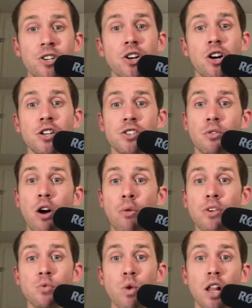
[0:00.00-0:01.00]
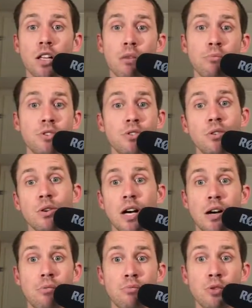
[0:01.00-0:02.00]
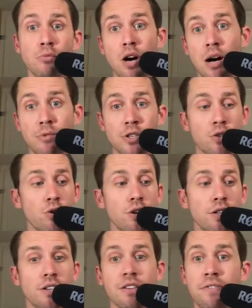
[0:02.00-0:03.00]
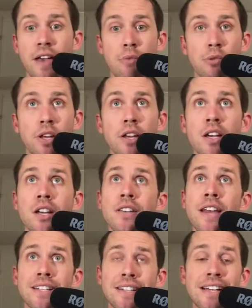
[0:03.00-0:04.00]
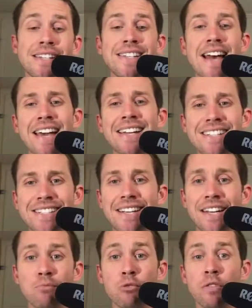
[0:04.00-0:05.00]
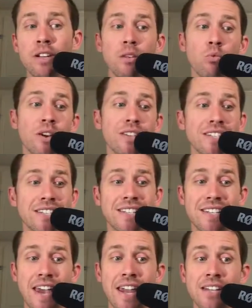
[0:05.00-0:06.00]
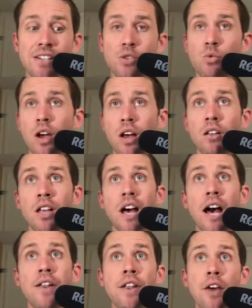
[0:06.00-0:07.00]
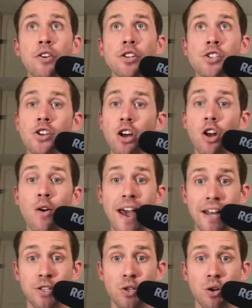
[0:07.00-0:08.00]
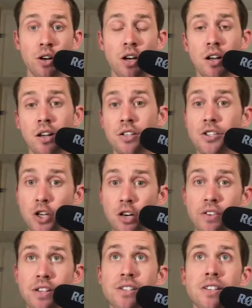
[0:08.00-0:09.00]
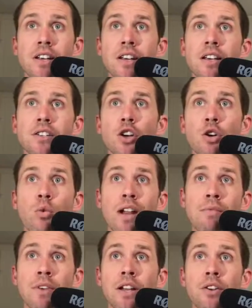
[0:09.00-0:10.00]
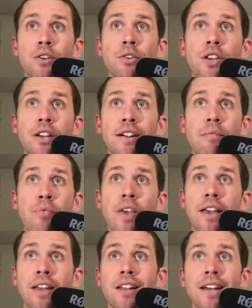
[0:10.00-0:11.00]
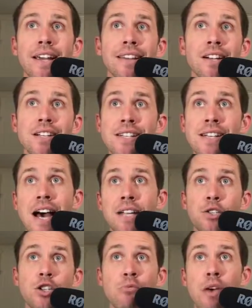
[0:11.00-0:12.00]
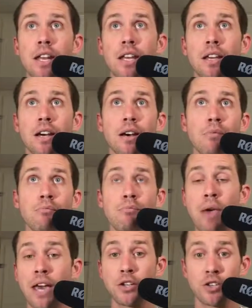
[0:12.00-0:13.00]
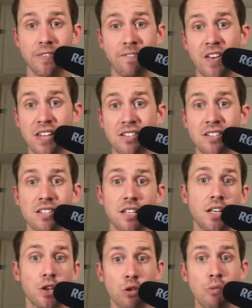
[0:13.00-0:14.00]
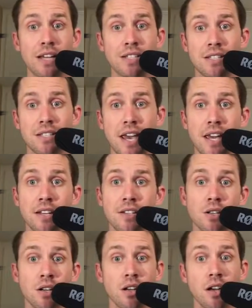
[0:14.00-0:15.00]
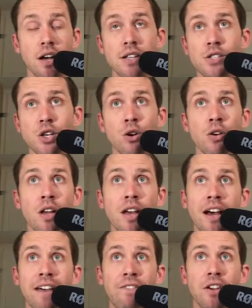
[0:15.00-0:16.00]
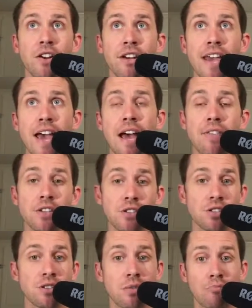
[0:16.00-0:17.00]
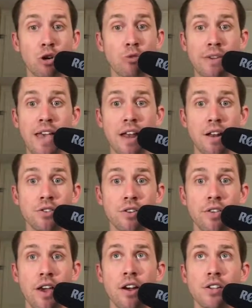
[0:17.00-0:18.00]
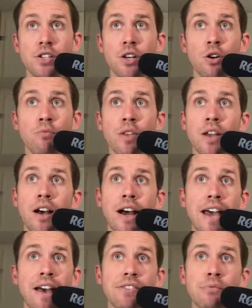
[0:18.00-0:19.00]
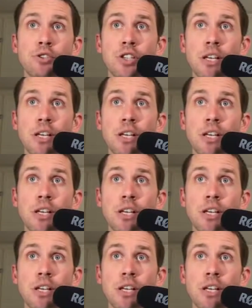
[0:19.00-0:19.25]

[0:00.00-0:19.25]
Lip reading: shards are always welcome to Op Destroy's family. Next, guys, 19, moving in with the Skanks as well. Another solo at your service. So what I'm gonna do here, I'm thinking, look, there's not too many major defenses to kill my Skanks. So I figure, yeah, the boom cannons are there, so I have some